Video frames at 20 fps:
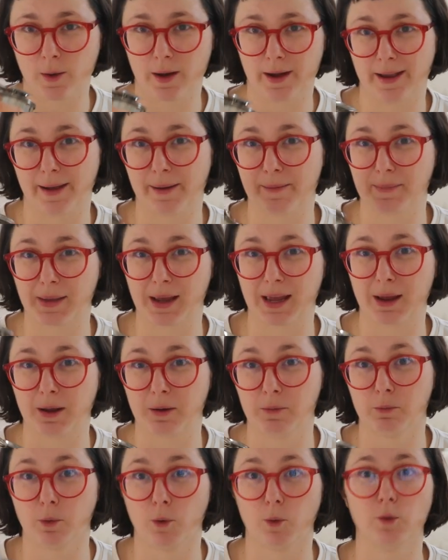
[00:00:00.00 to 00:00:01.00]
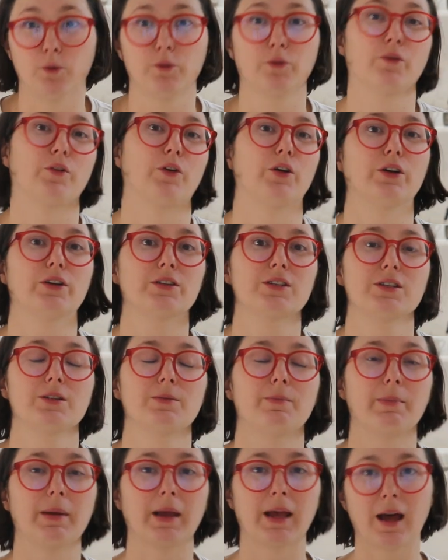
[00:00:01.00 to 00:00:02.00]
why I'm making bowls
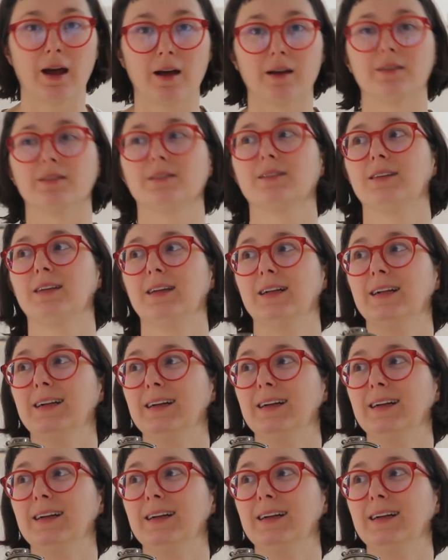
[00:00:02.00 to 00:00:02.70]
first, because